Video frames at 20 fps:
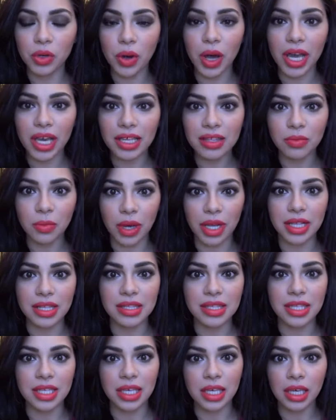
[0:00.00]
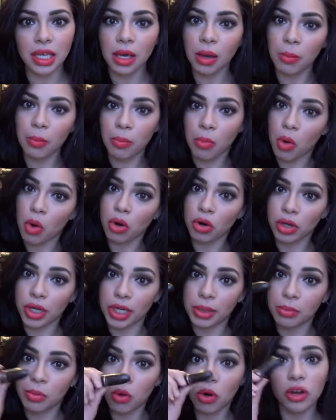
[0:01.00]
guys want to see more
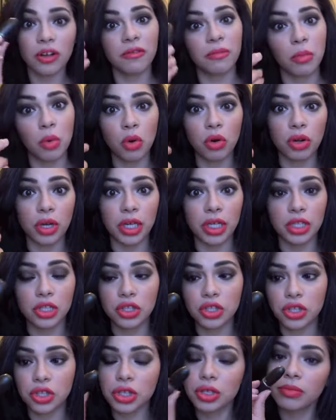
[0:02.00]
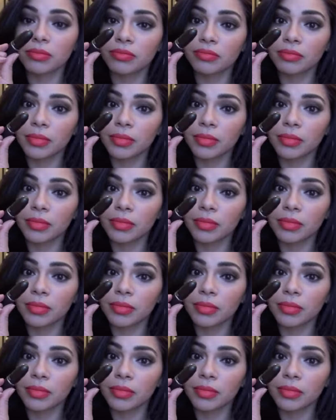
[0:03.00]
of Morange,